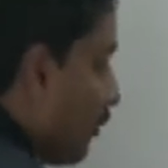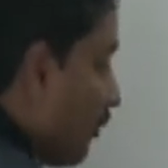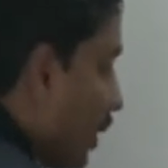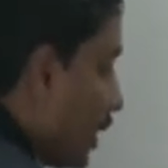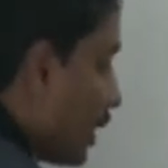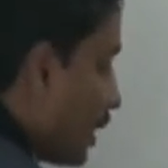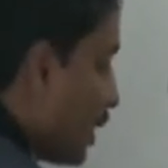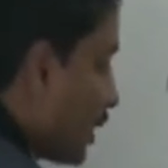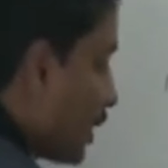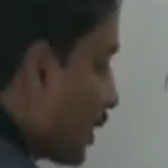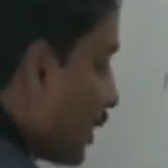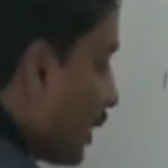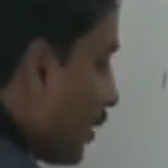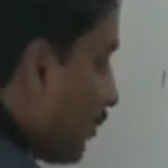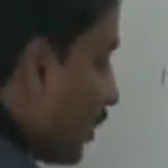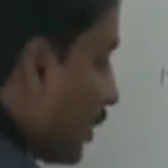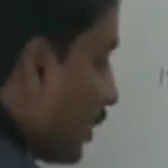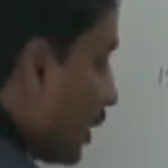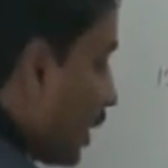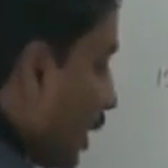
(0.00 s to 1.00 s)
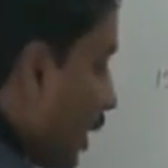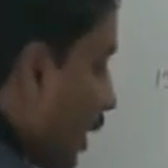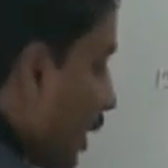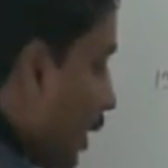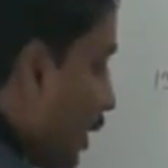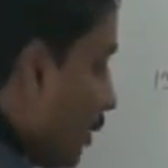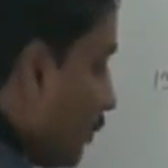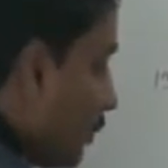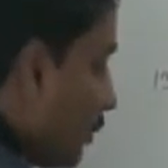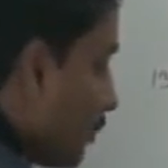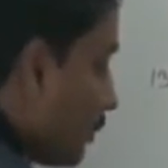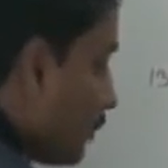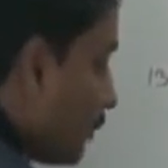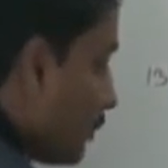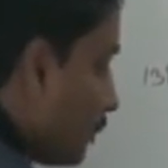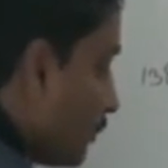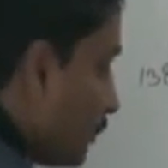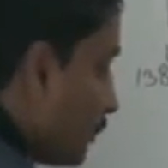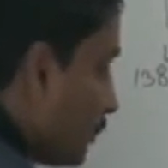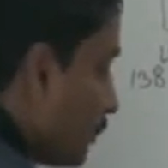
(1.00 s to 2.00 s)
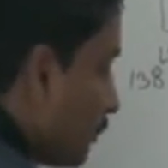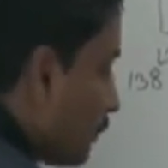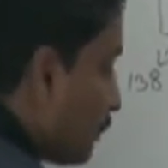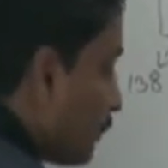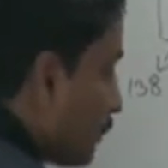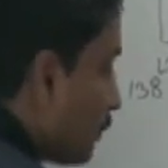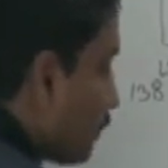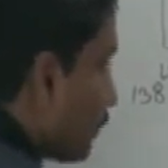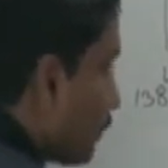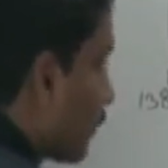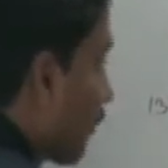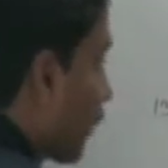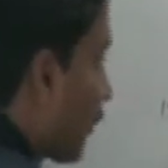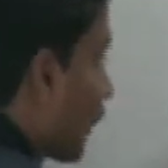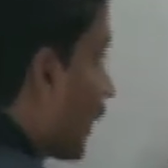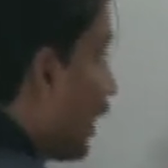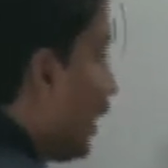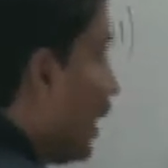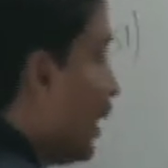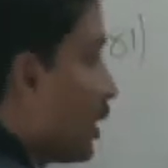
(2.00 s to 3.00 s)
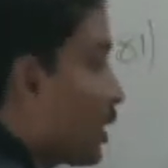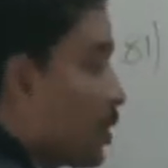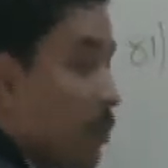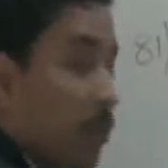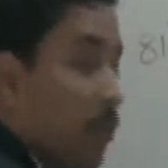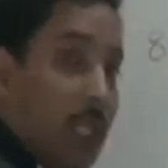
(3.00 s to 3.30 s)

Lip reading: weight is given A, its